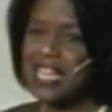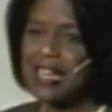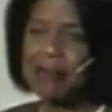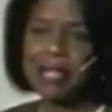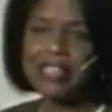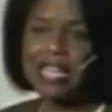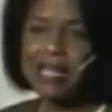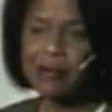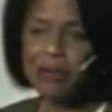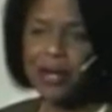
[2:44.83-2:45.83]
But
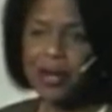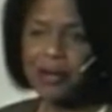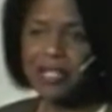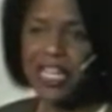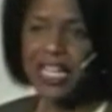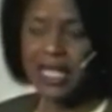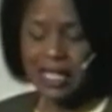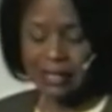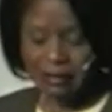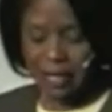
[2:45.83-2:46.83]
they
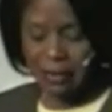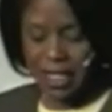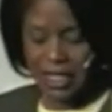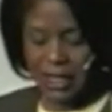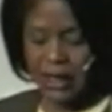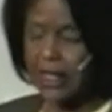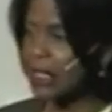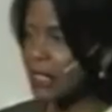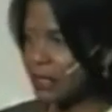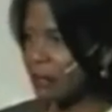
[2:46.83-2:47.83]
basically
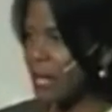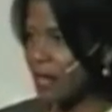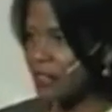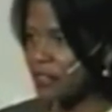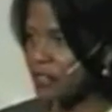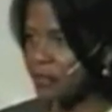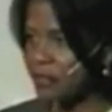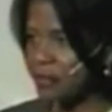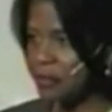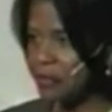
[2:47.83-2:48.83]
gutted their master
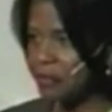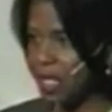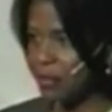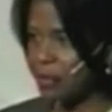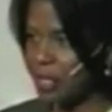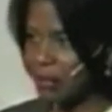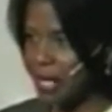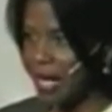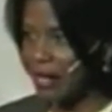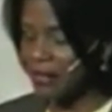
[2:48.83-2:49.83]
bedroom and
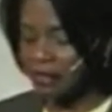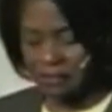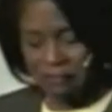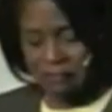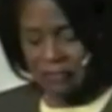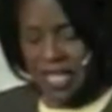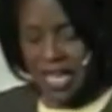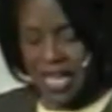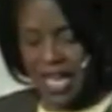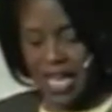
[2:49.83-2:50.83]
bath,
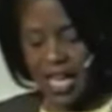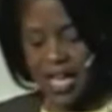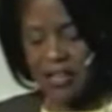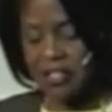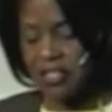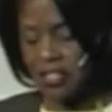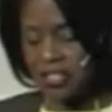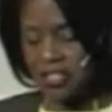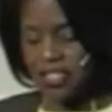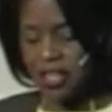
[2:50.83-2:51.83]
and
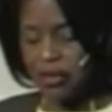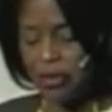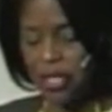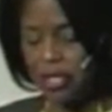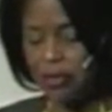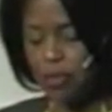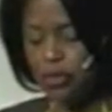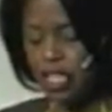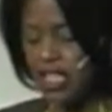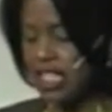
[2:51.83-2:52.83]
so they're
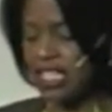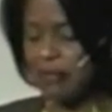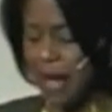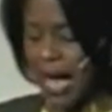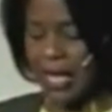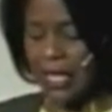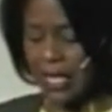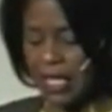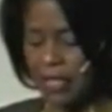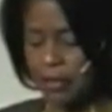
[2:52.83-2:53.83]
moving things back
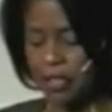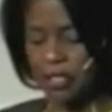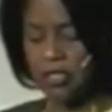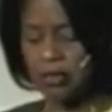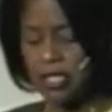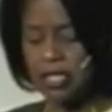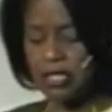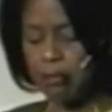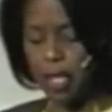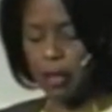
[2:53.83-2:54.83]
in. So this is
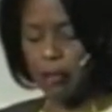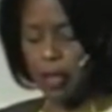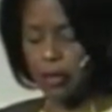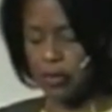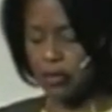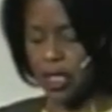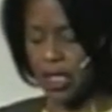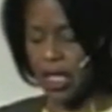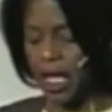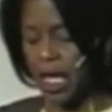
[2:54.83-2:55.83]
the bare bones of what
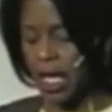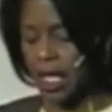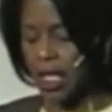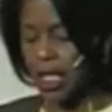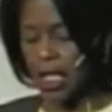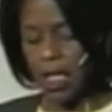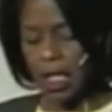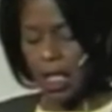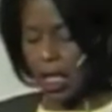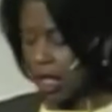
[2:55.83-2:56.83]
they had,
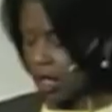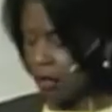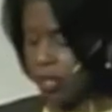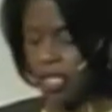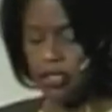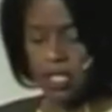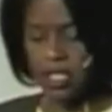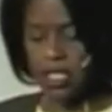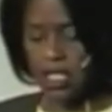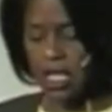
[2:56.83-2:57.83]
and you can
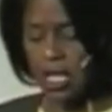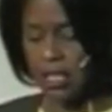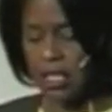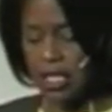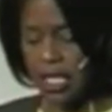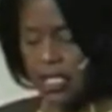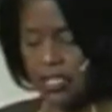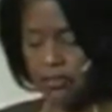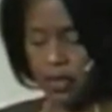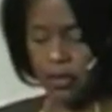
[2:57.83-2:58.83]
see on the
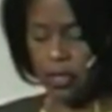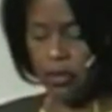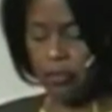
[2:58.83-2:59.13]
next photo